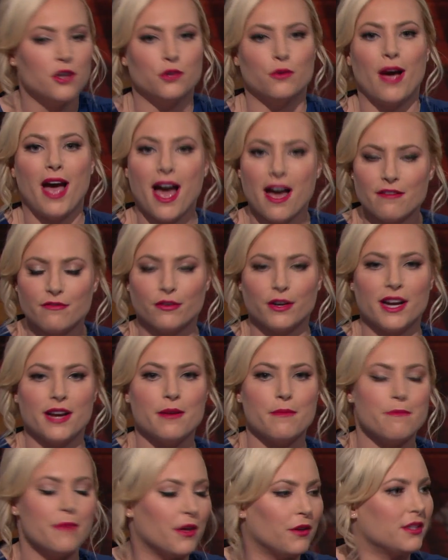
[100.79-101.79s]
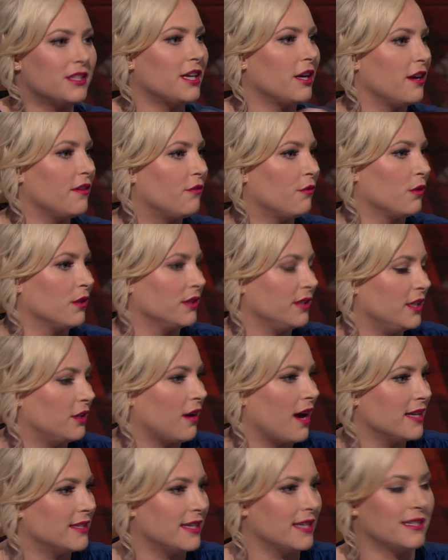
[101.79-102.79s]
to every military foreign
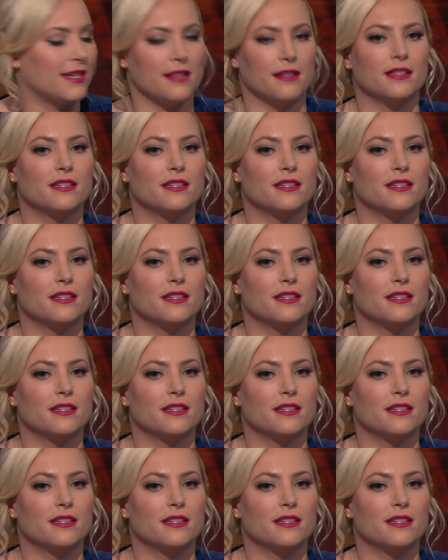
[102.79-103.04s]
leader I say